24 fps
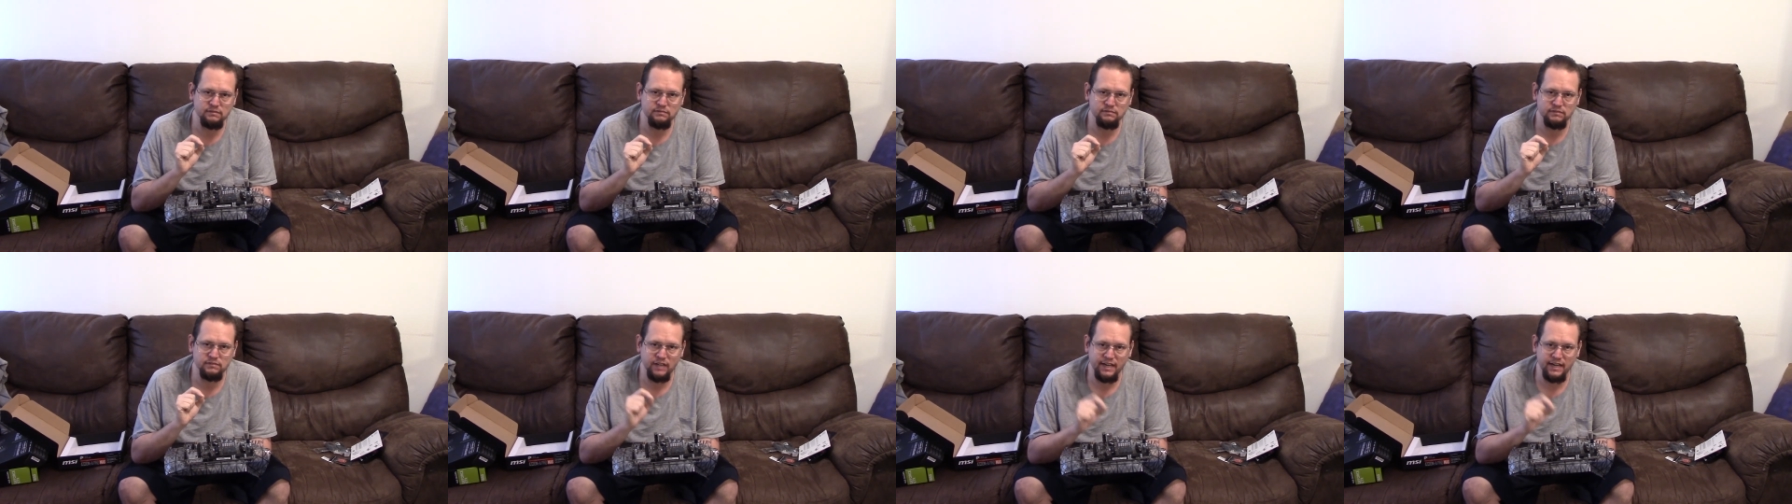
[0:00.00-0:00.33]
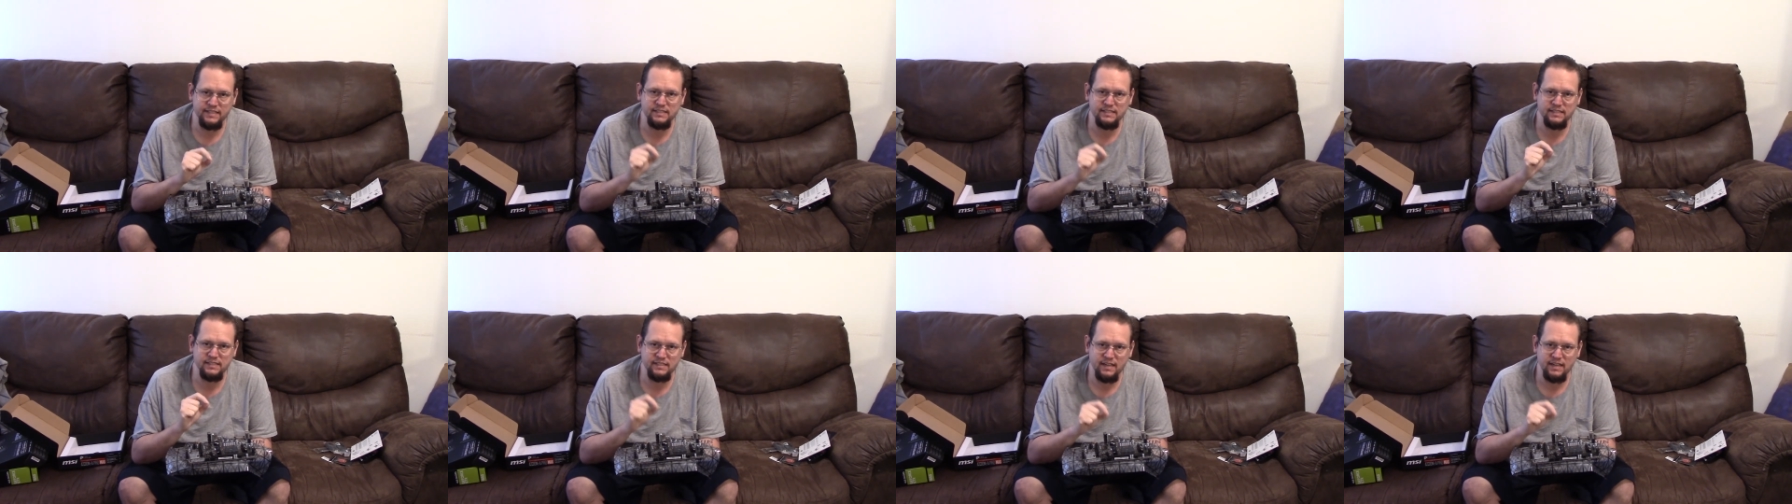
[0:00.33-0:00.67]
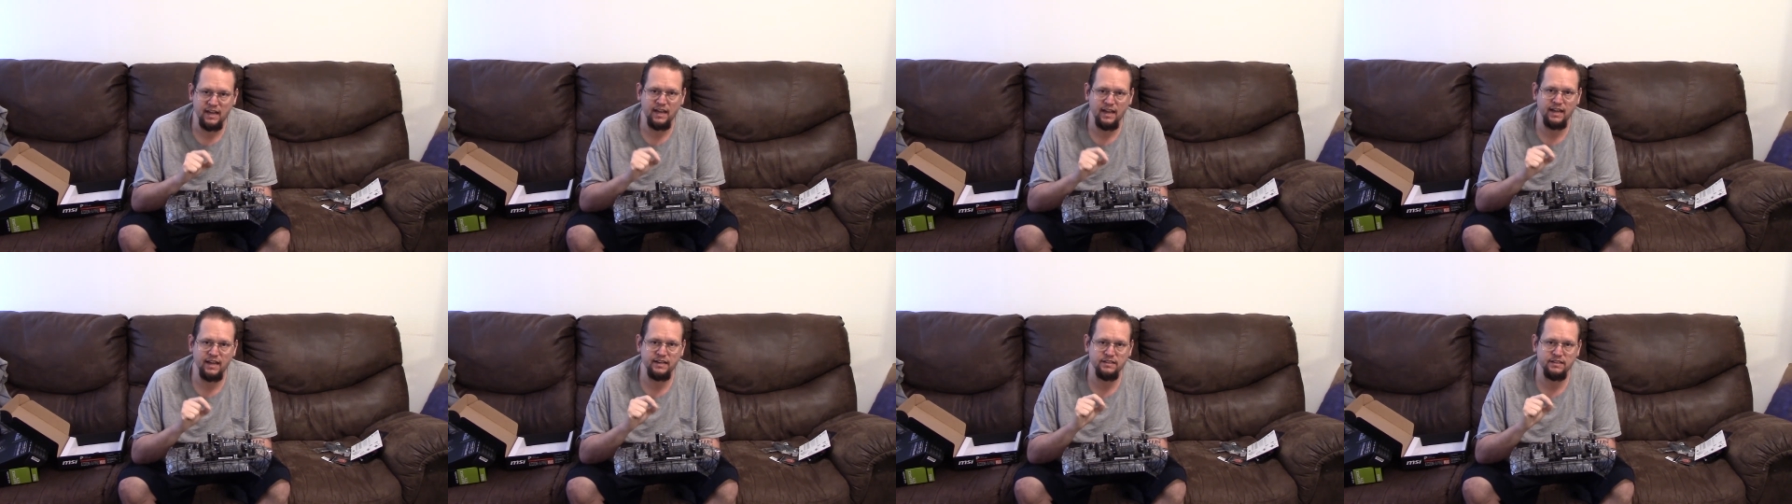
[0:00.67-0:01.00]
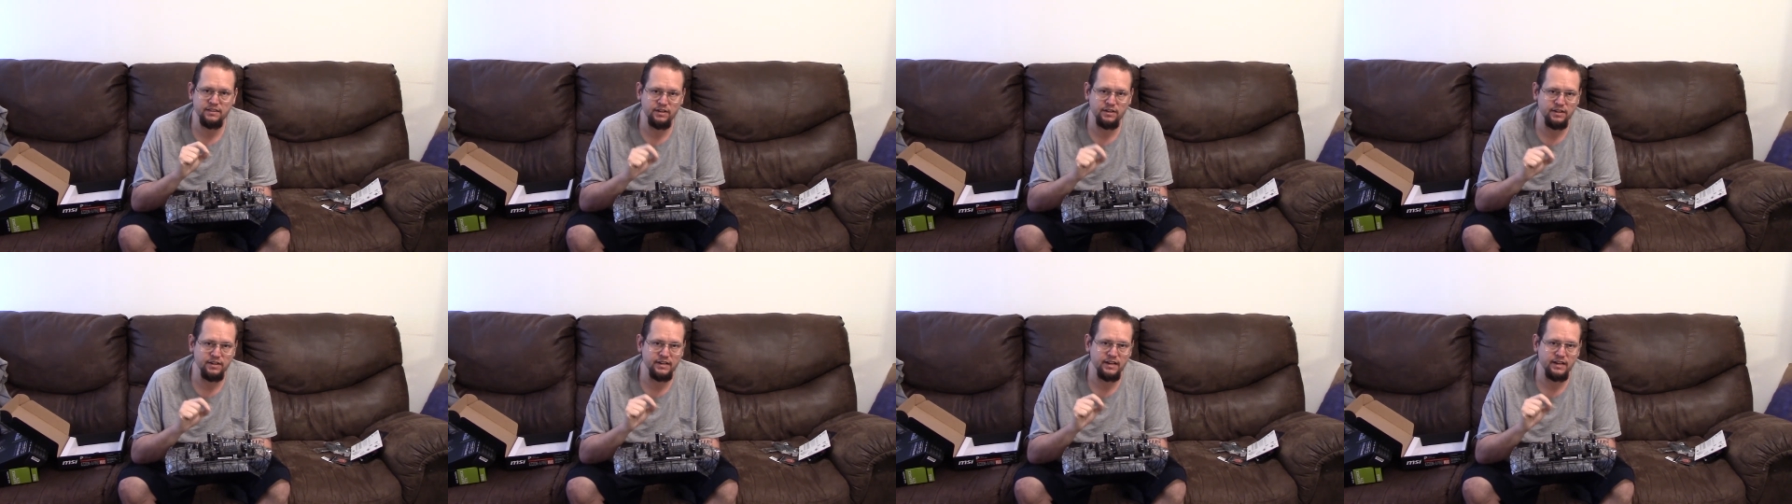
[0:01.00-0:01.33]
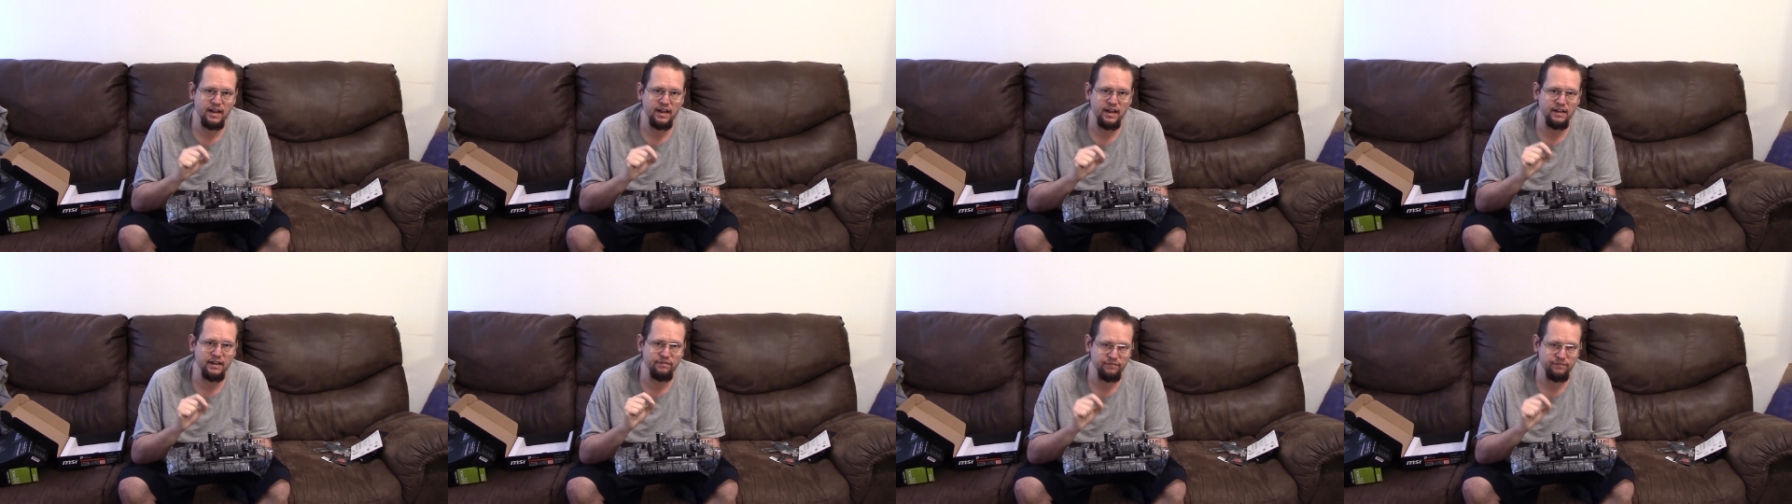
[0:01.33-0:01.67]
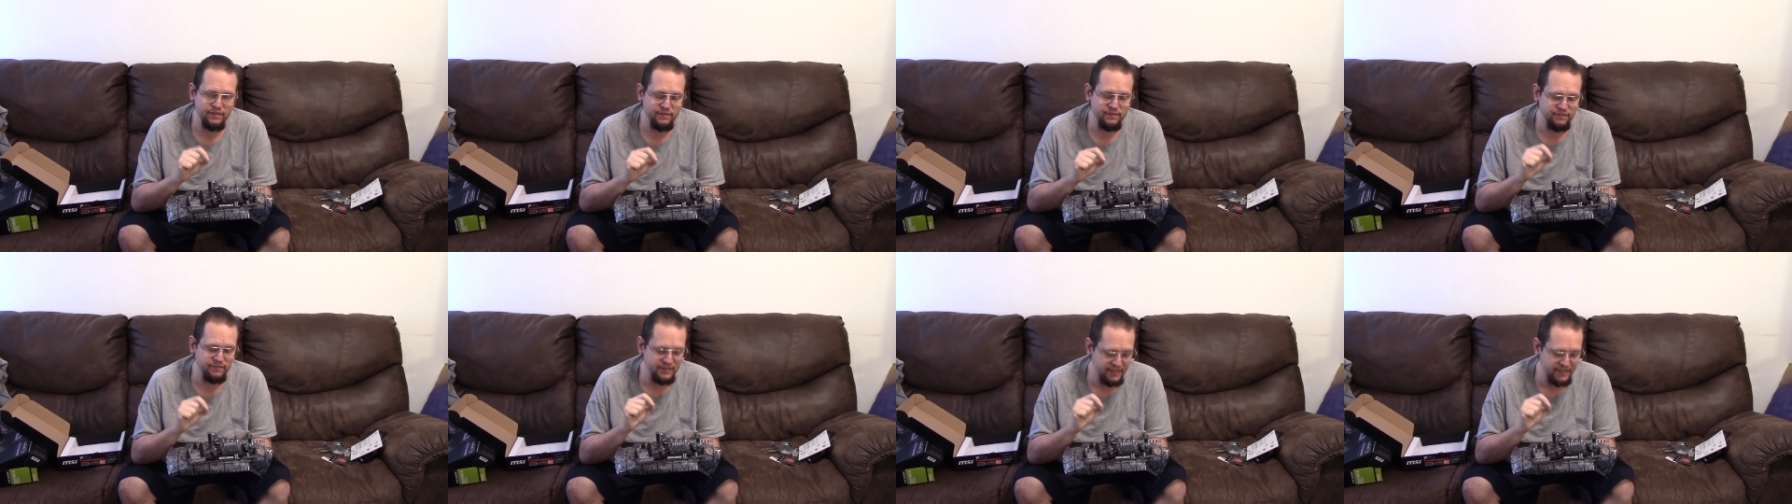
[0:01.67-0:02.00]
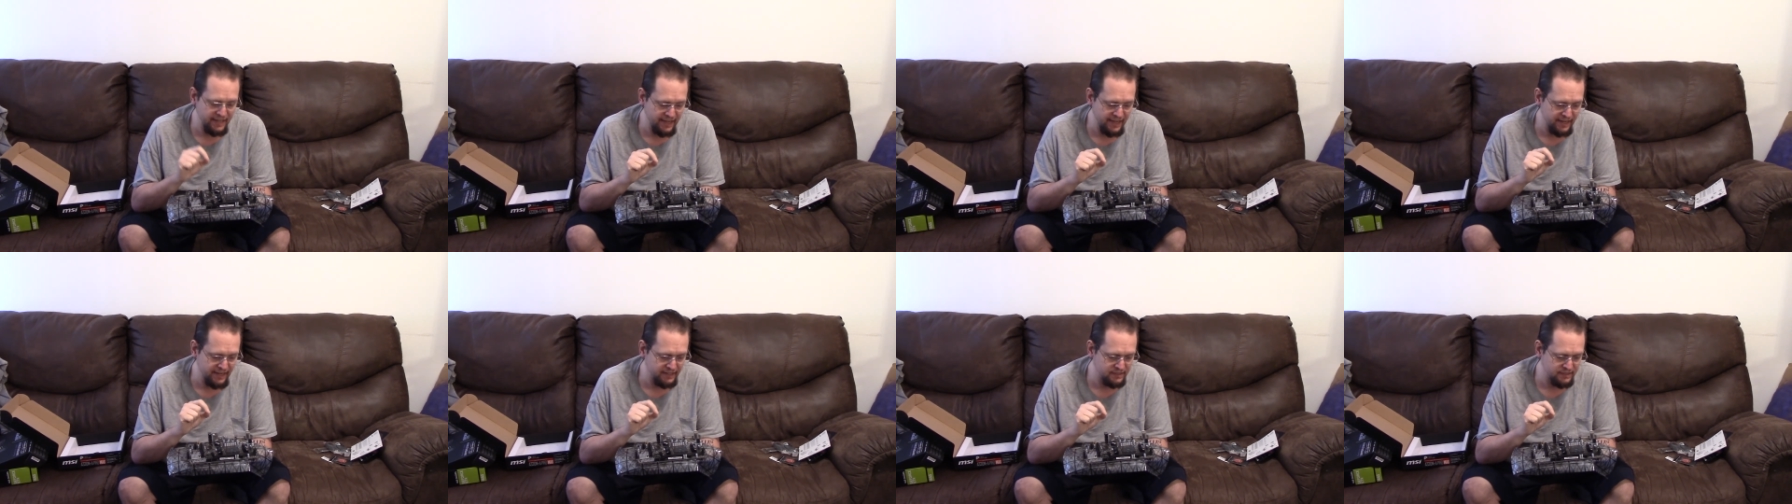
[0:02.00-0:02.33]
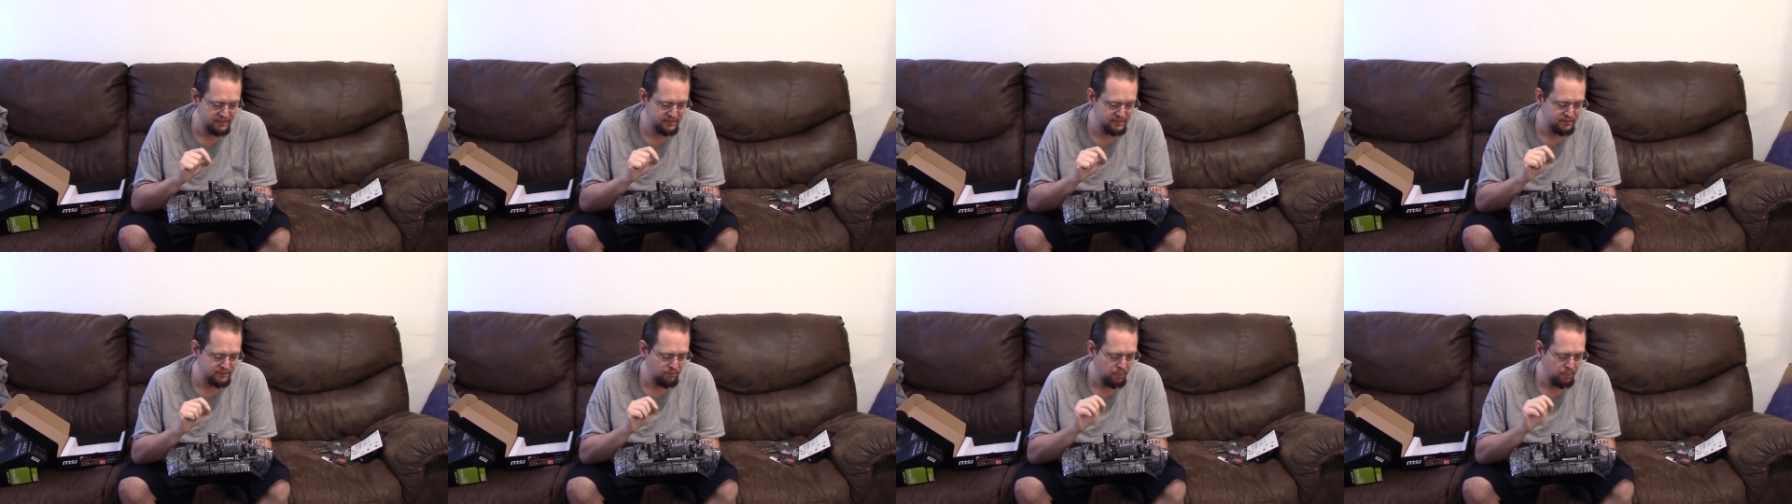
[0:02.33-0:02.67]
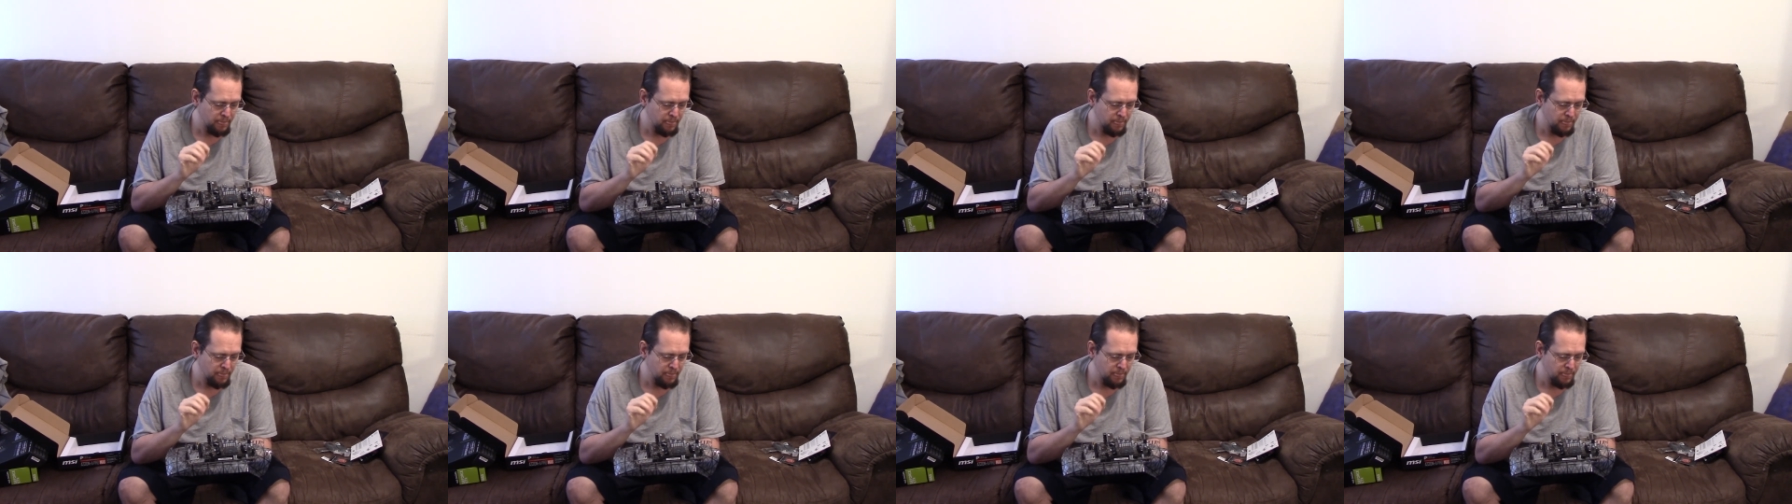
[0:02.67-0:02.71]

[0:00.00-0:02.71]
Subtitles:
Ryzen 9 3950X.